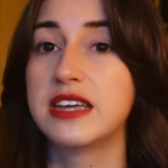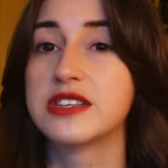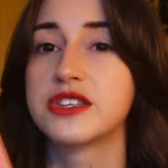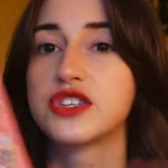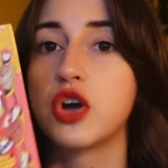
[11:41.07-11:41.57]

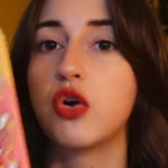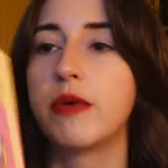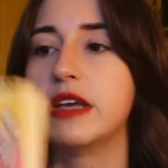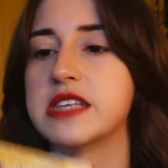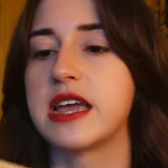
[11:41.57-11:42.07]
It's so
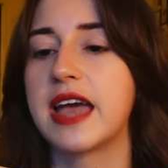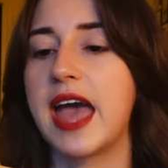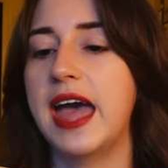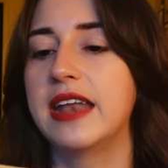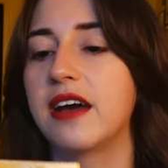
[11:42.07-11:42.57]
amazing
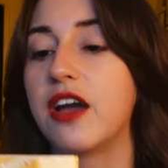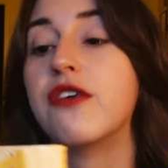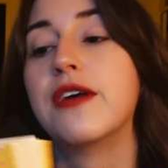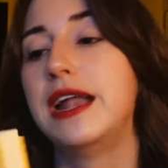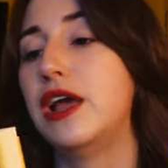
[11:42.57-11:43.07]
and I
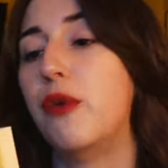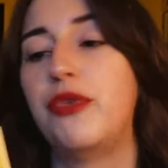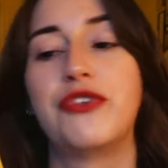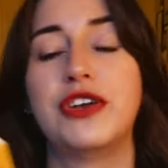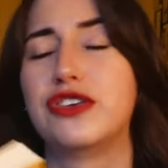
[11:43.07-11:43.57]
really hope
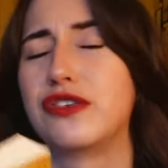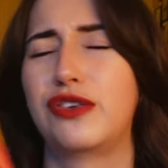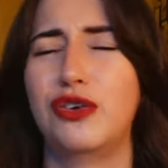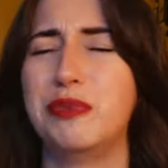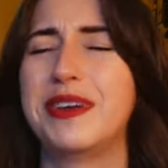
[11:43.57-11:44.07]
to finish it
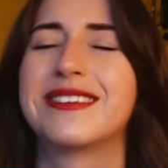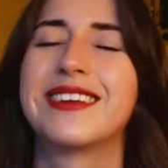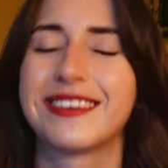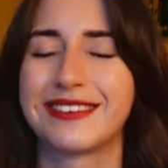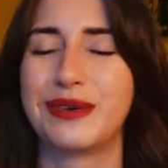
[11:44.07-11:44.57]
soon because
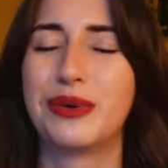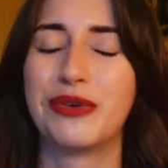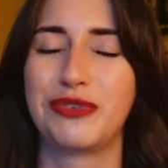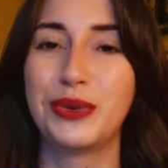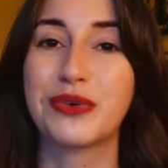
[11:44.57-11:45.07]
there are still
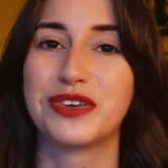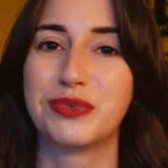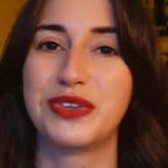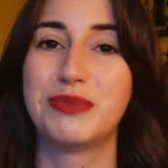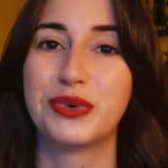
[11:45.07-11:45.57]
a few
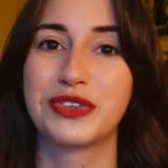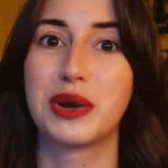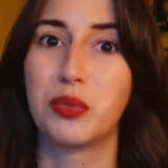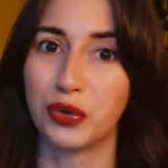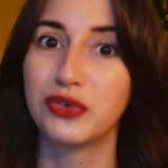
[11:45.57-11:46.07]
Christmassy books that I
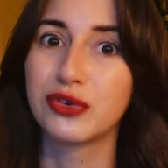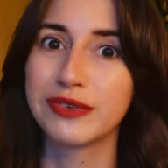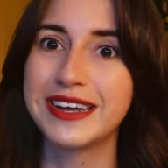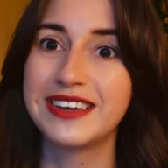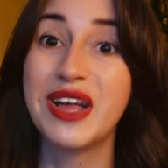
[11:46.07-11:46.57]
want to
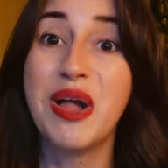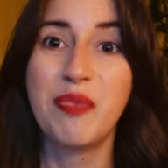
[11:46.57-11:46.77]
read